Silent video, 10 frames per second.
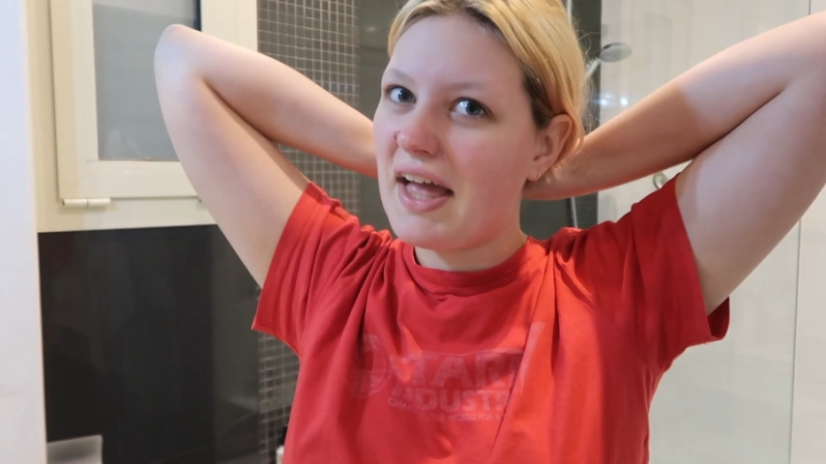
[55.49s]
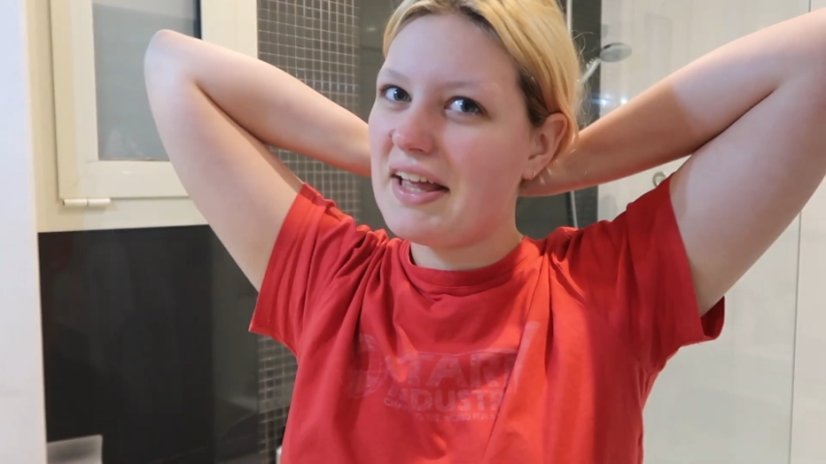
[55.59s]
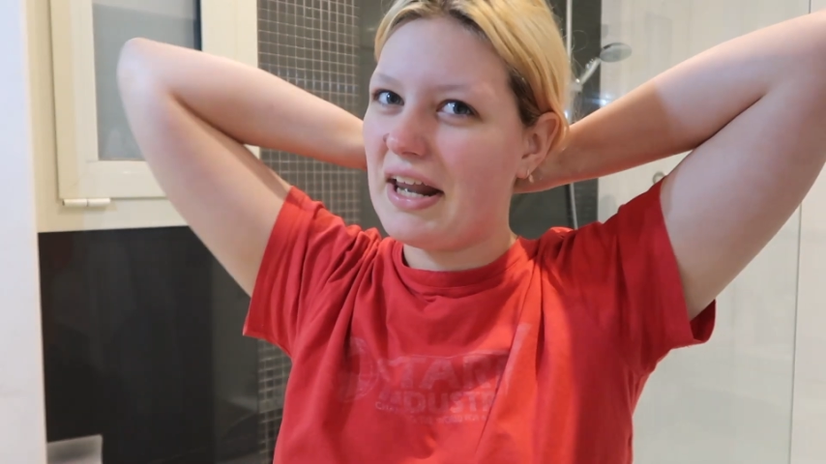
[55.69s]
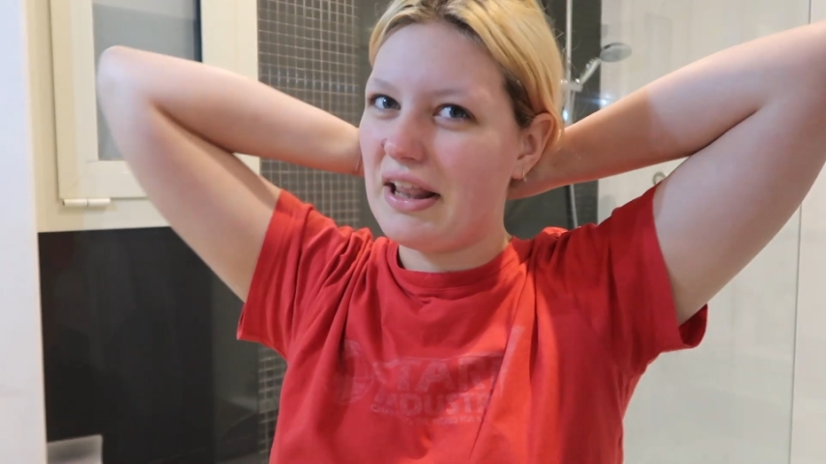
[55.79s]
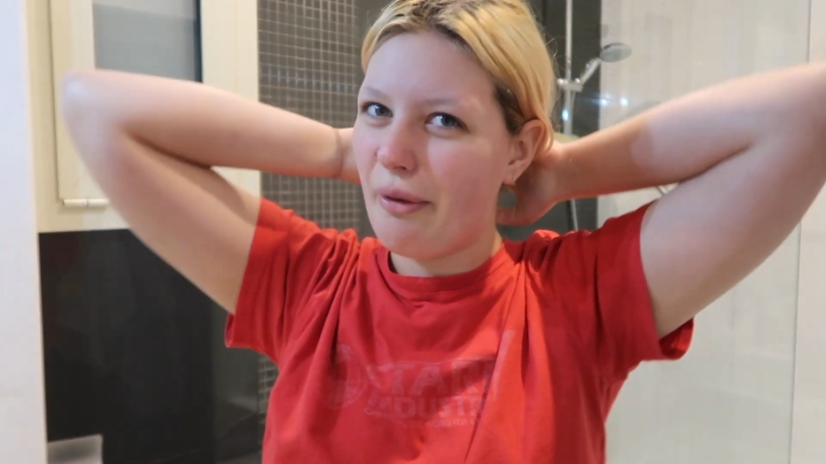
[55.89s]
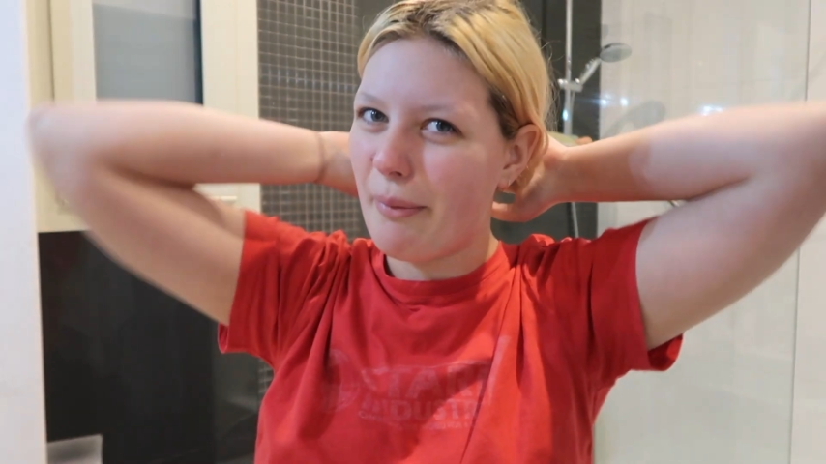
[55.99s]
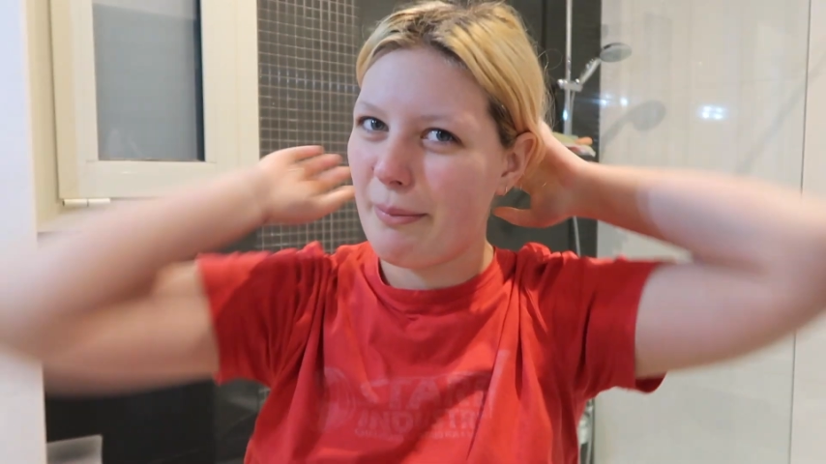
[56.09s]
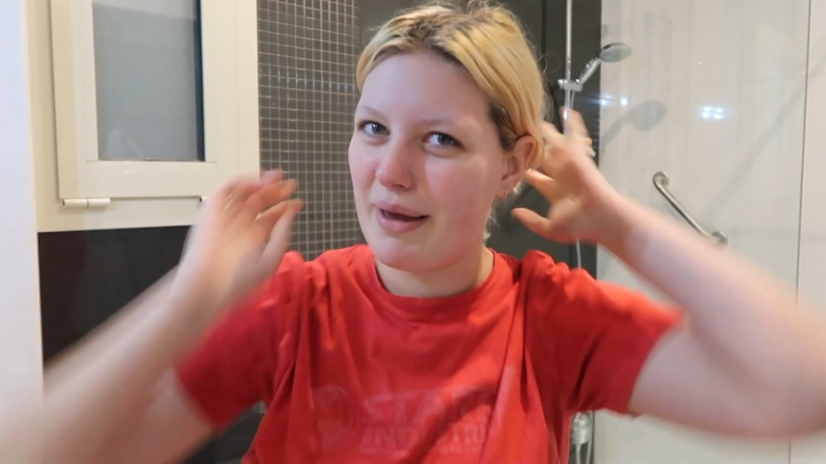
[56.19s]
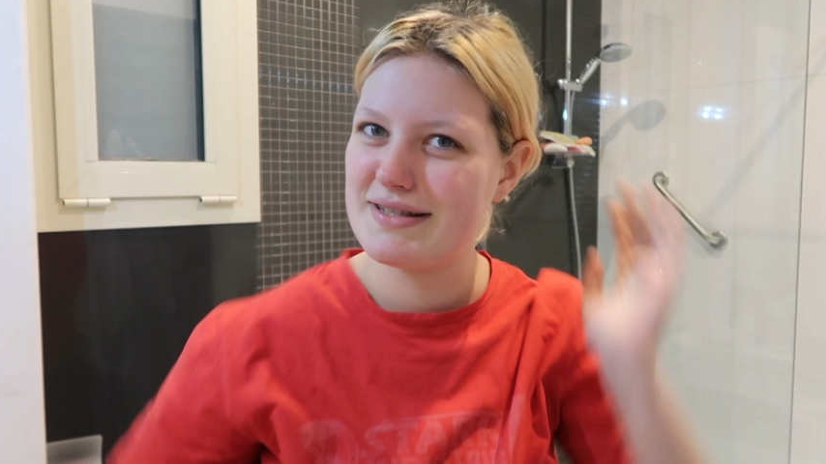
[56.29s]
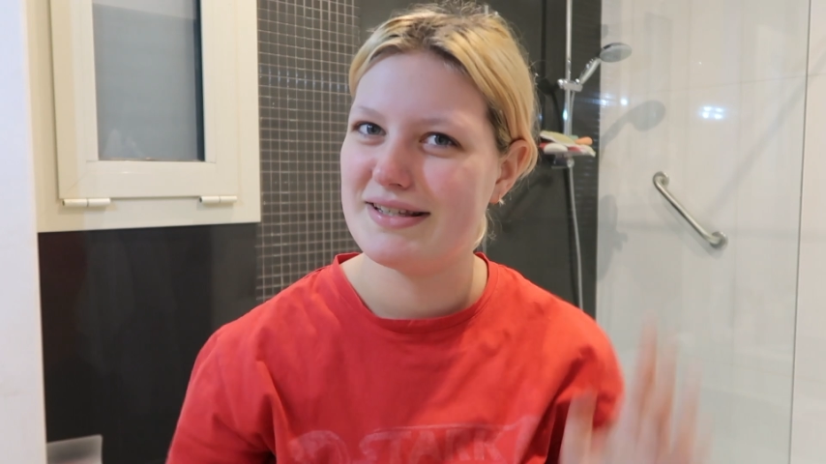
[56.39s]
get a little bit
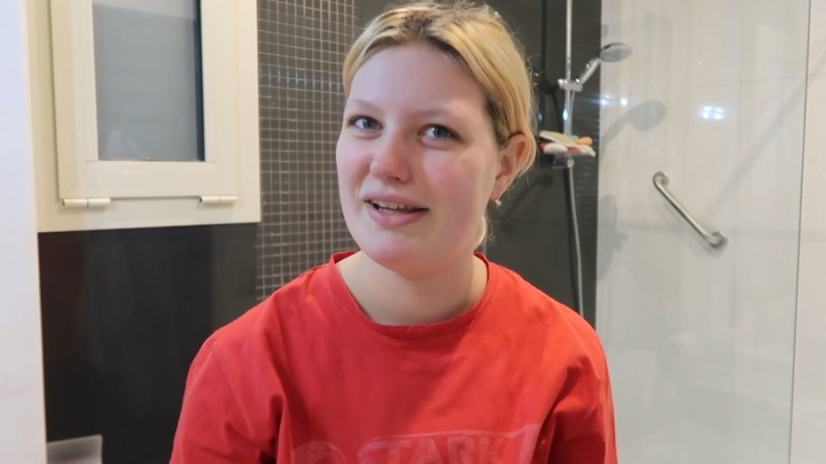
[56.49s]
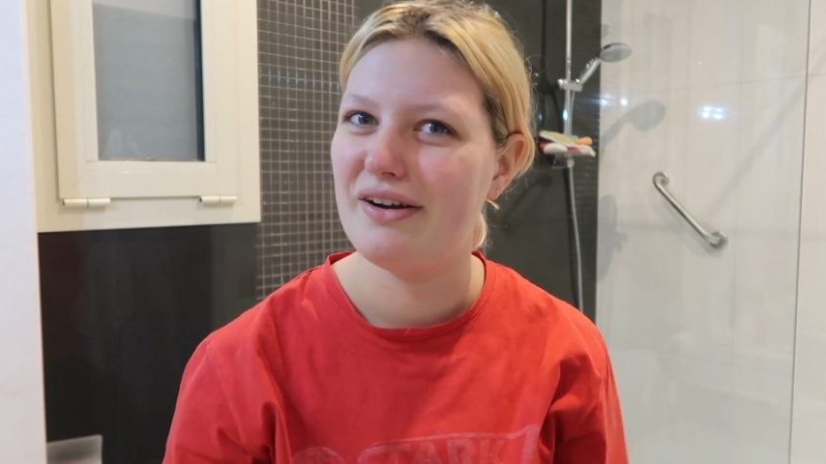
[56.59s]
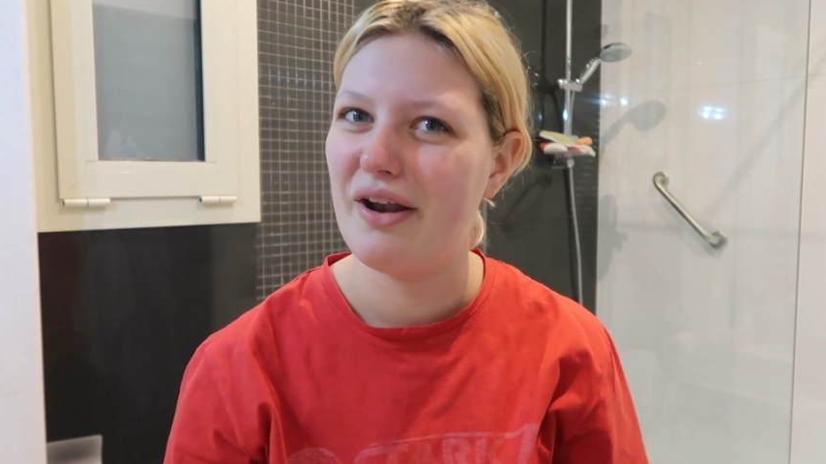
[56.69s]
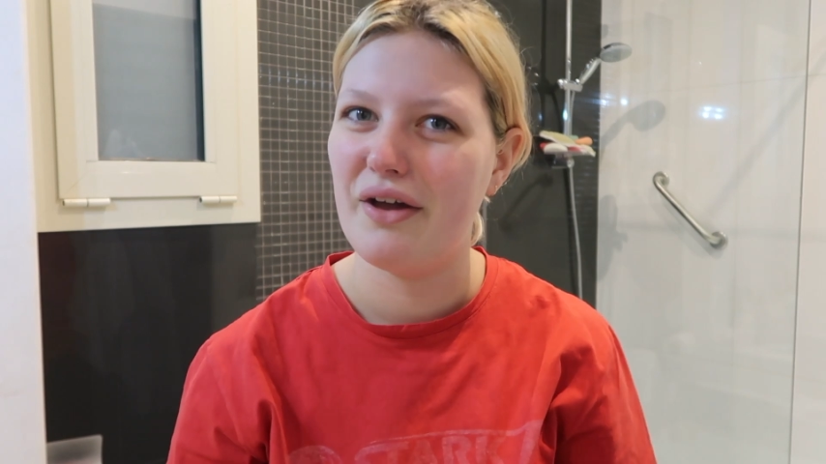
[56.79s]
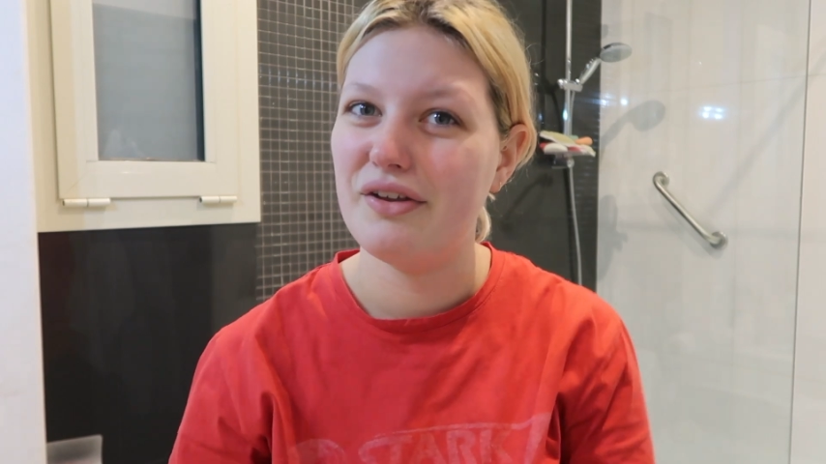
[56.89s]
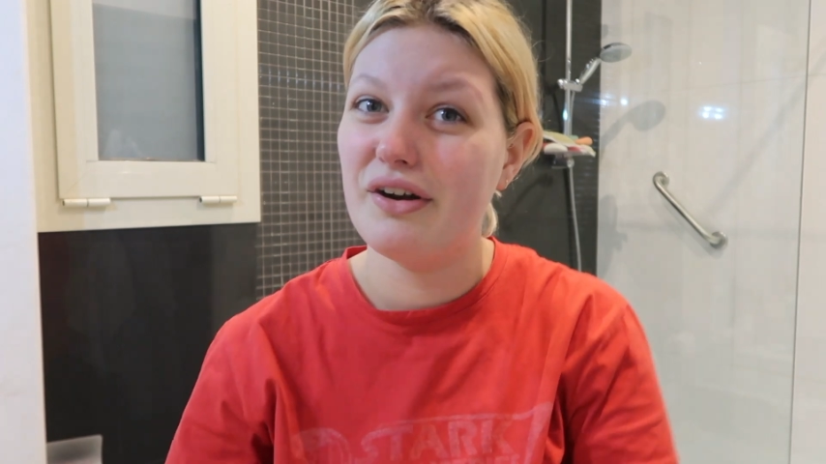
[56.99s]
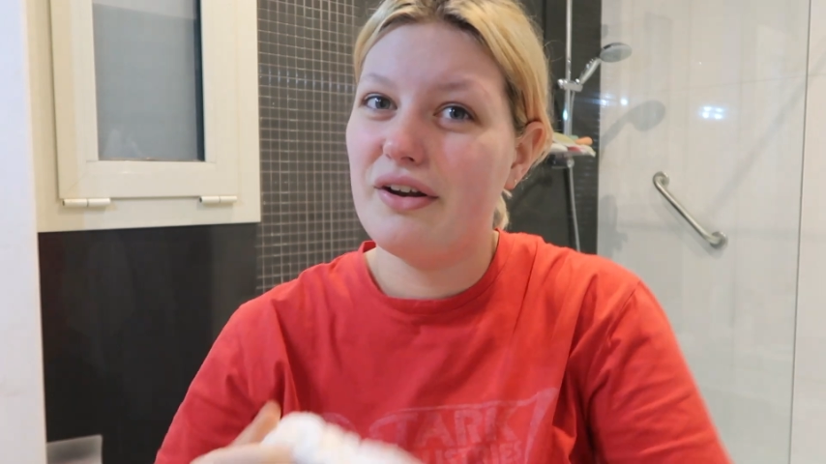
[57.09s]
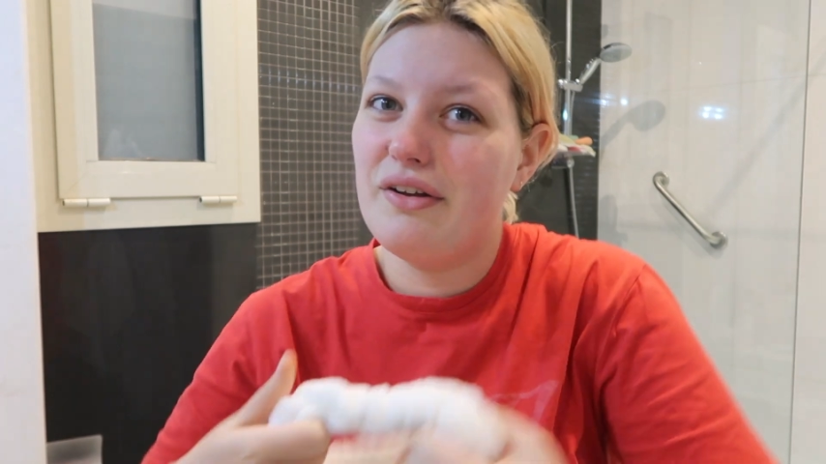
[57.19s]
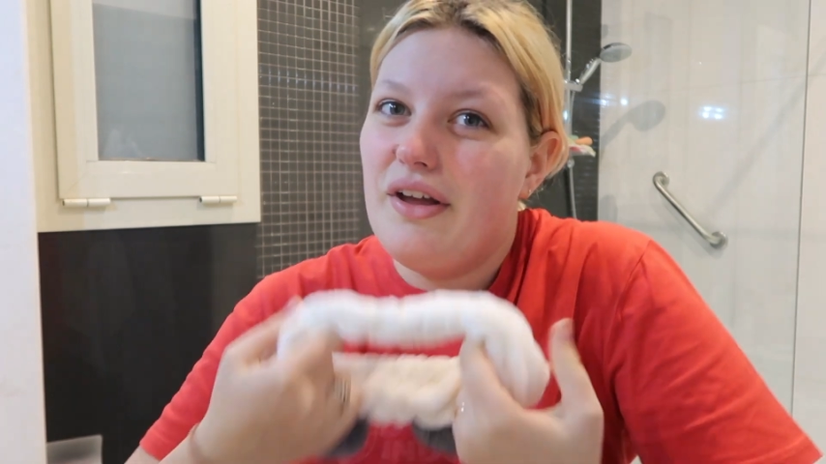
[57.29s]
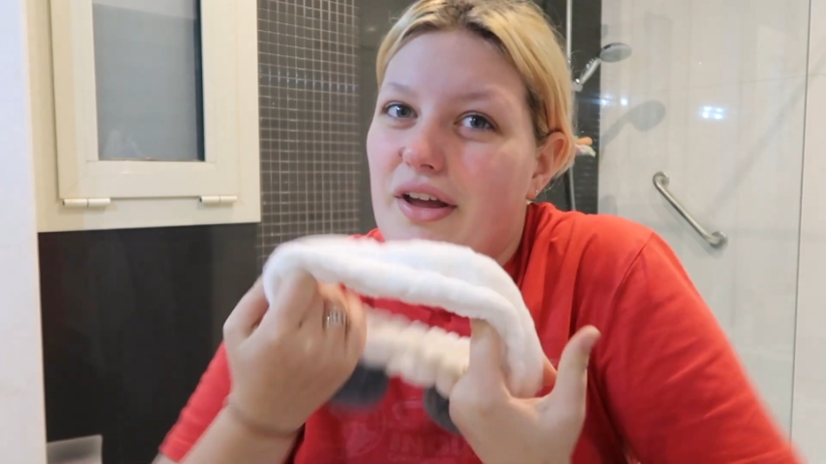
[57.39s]
messy, you
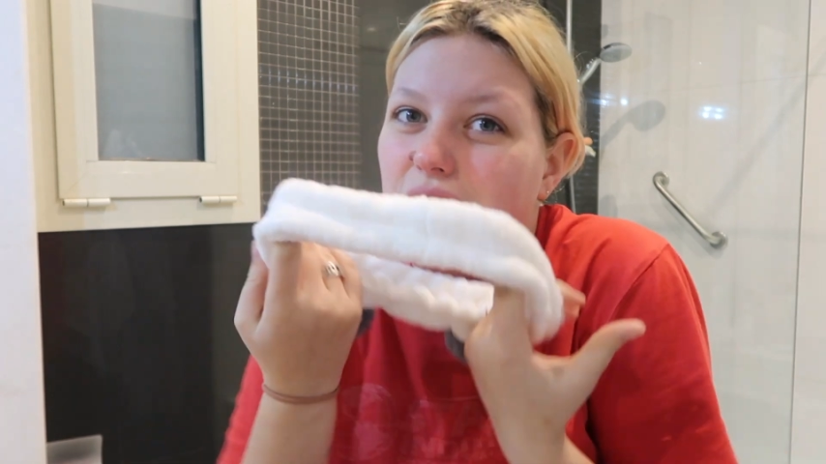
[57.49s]
know,